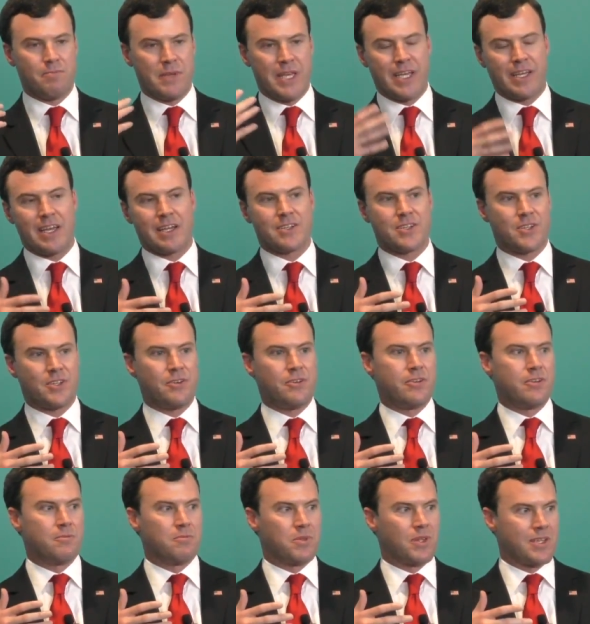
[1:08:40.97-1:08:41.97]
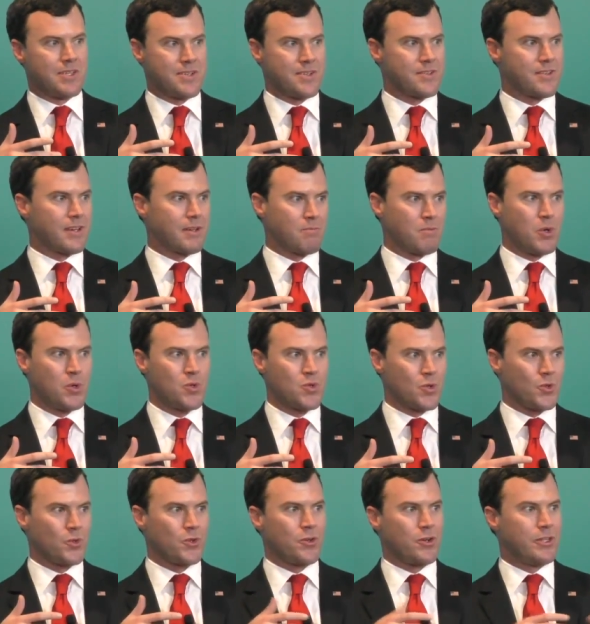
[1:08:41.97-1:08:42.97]
being executed in places like
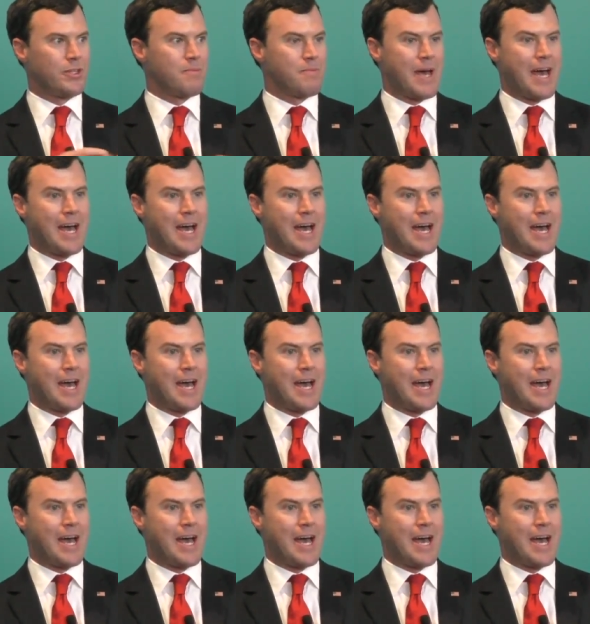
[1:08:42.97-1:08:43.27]
Mosul during the